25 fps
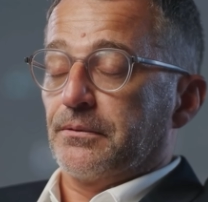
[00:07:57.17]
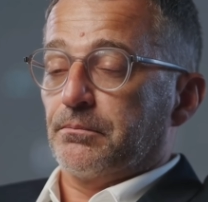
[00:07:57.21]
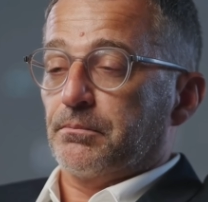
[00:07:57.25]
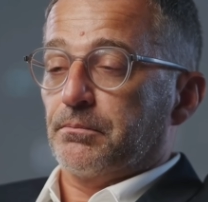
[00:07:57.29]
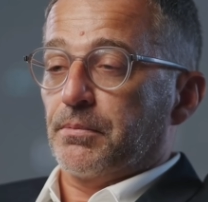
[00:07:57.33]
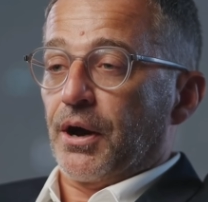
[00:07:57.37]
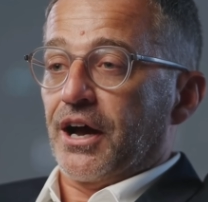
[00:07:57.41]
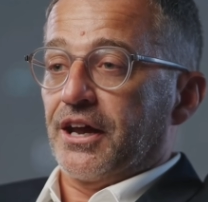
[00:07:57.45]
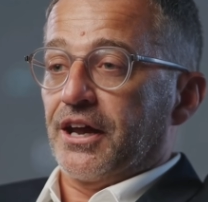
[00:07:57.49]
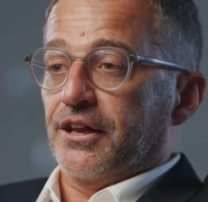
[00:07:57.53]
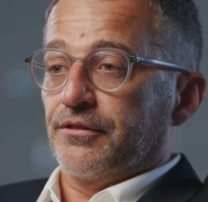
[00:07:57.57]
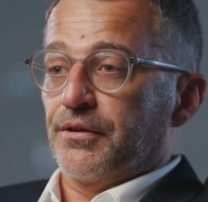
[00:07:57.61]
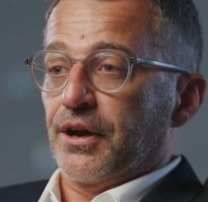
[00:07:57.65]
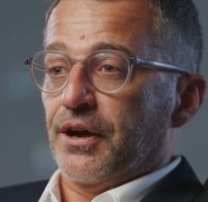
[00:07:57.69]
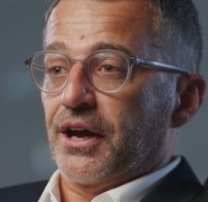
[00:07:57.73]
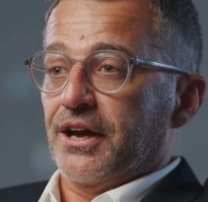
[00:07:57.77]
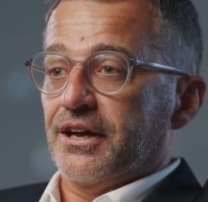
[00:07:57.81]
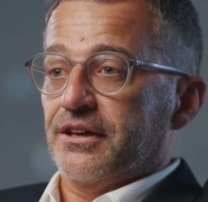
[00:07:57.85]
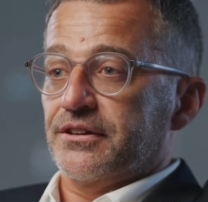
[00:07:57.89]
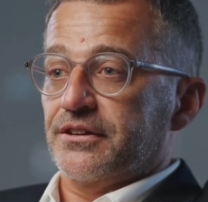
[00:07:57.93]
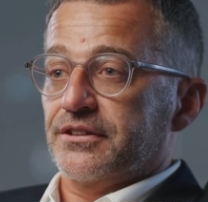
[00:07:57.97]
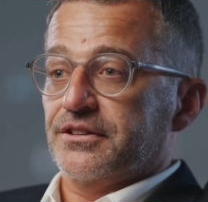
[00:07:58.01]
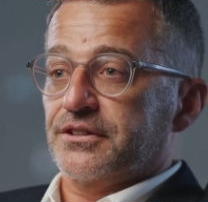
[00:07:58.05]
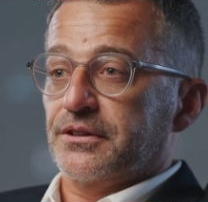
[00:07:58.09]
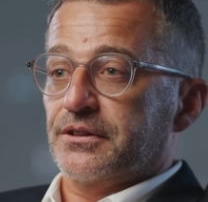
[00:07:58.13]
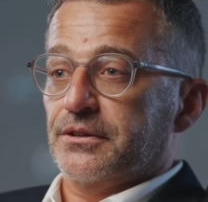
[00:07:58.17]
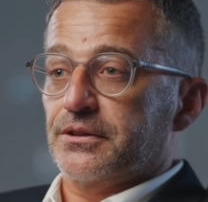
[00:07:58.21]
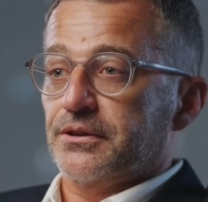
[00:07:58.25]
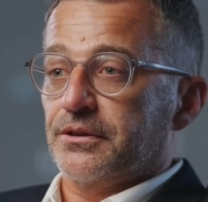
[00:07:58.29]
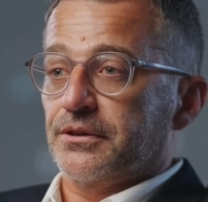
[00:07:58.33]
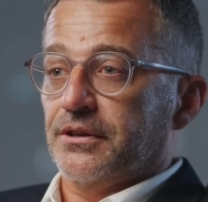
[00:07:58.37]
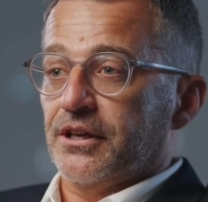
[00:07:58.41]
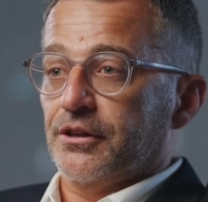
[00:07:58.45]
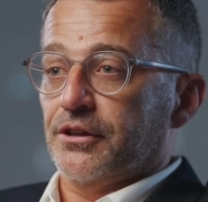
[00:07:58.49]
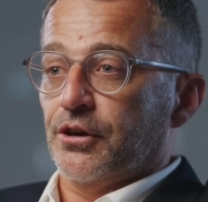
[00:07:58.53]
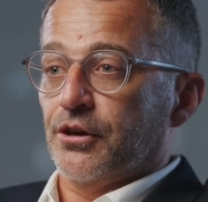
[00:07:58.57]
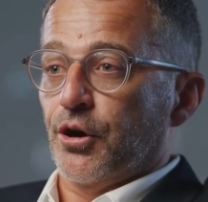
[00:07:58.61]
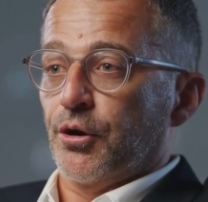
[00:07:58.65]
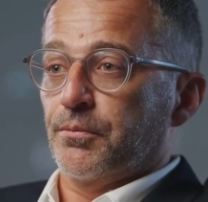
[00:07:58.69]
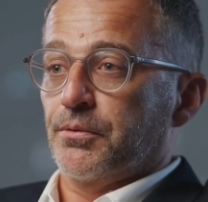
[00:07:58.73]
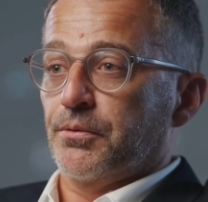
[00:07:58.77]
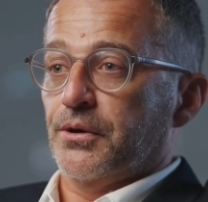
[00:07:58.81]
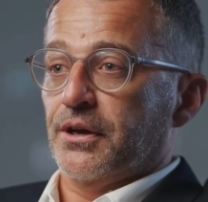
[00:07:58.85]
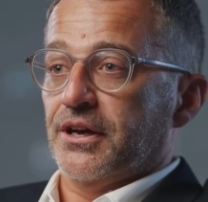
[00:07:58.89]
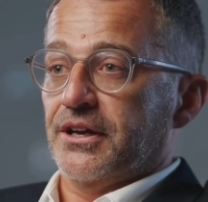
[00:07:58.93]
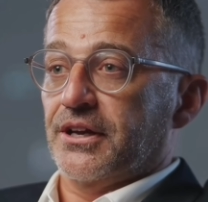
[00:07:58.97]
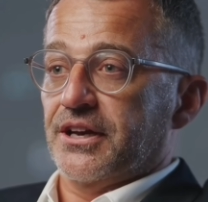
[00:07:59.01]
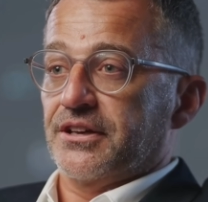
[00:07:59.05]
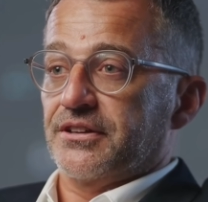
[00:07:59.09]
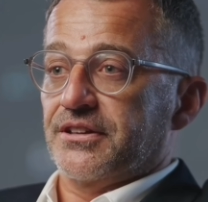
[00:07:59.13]
My advice
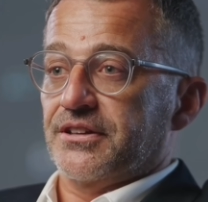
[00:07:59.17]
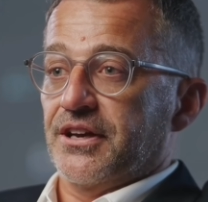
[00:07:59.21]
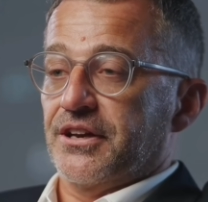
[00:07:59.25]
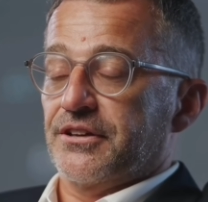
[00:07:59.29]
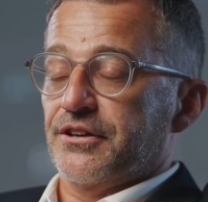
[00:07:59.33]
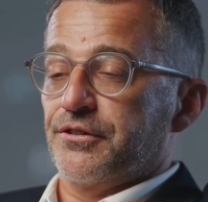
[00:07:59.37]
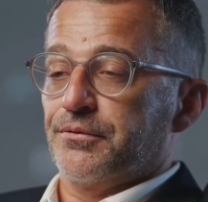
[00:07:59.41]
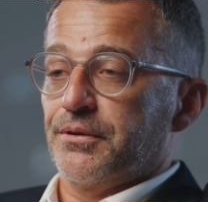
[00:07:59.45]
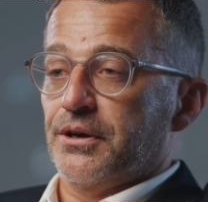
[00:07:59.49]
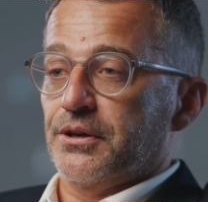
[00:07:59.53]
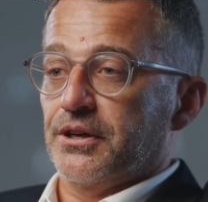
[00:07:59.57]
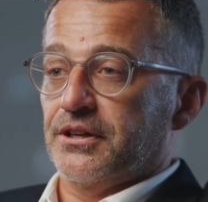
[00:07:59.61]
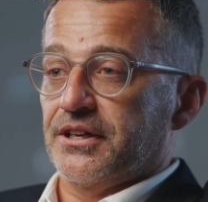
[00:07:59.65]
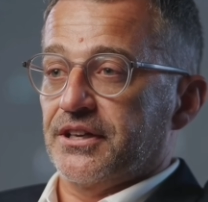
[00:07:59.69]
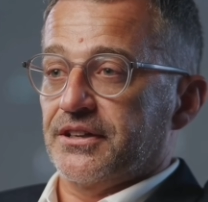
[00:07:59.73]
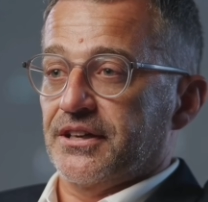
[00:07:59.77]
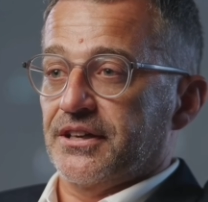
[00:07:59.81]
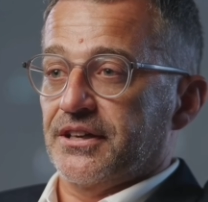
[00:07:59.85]
Incorporate accessibility